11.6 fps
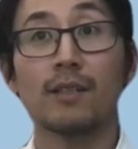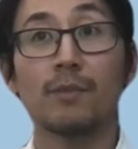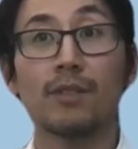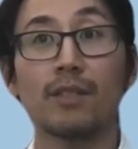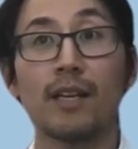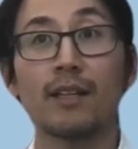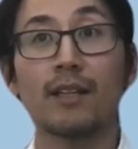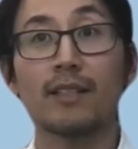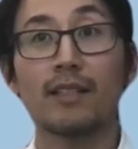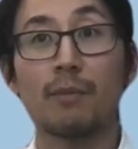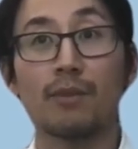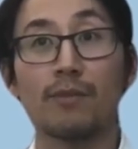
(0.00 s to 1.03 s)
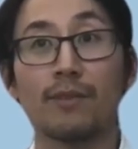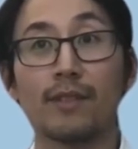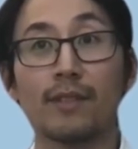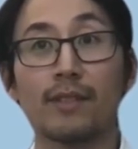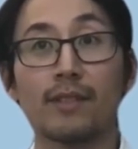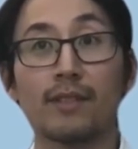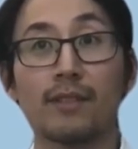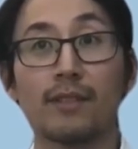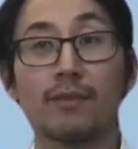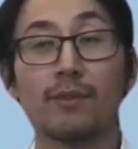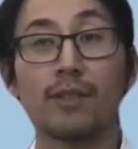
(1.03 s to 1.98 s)
I'm going to take an example of this
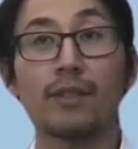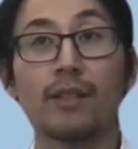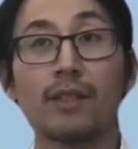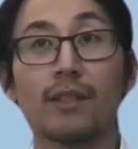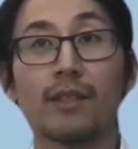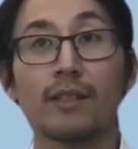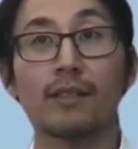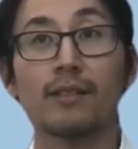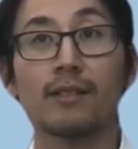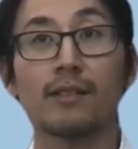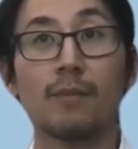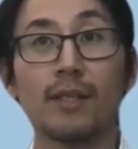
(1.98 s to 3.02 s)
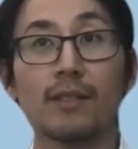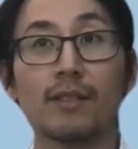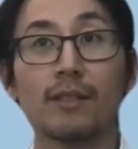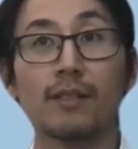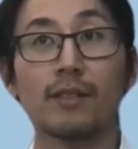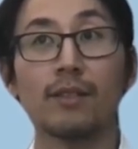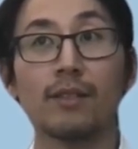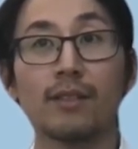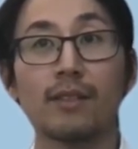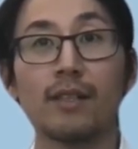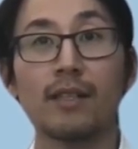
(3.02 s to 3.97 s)
incident. When you look at this incident, you can
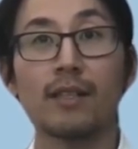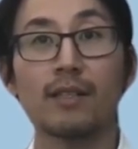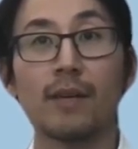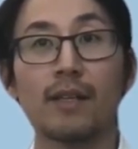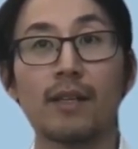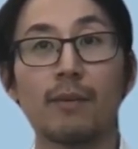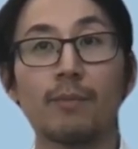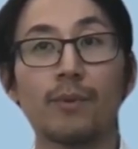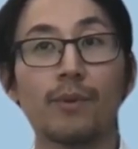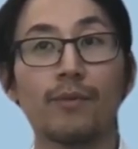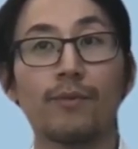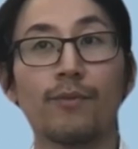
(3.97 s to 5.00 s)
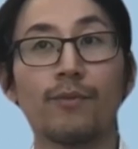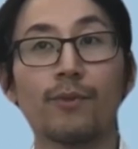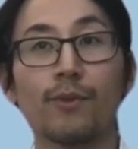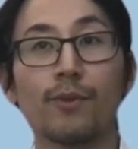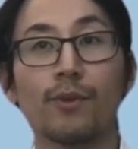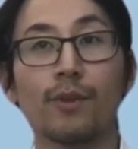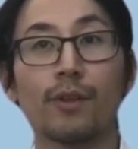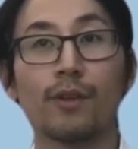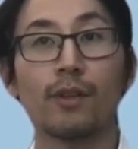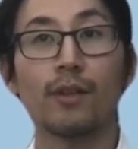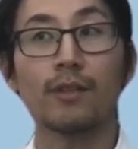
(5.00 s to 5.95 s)
see that it's made up of 4
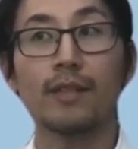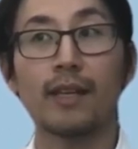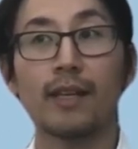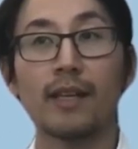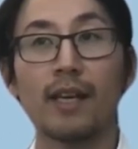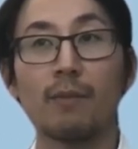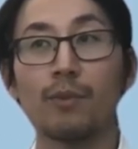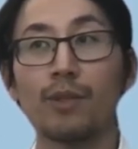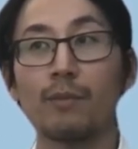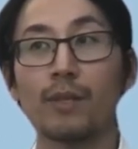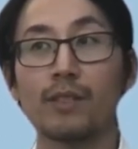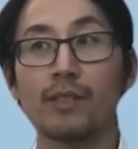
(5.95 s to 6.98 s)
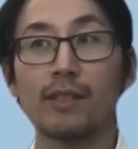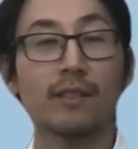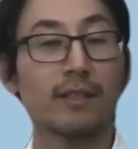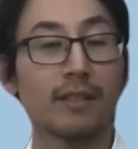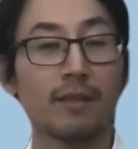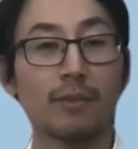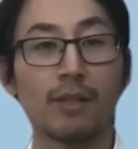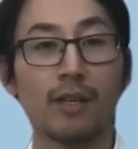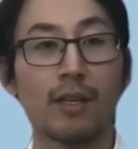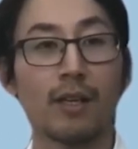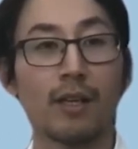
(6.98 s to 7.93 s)
alerts that came pretty much at the same
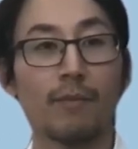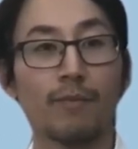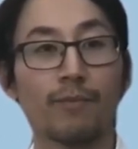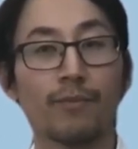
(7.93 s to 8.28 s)
time.